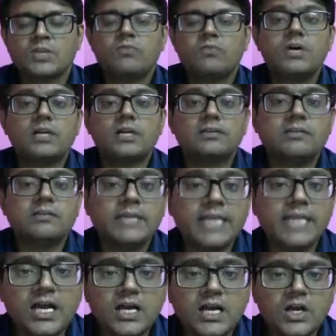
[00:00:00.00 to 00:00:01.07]
work done by
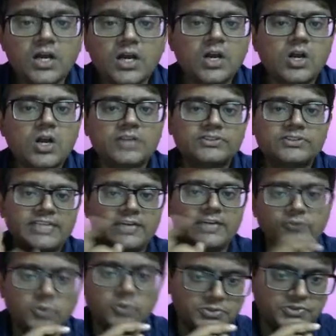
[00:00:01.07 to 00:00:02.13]
a constant
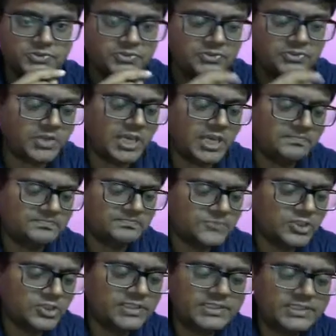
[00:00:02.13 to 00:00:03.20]
force. Okay,
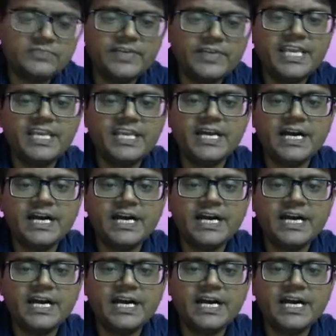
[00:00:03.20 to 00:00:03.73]
so this is very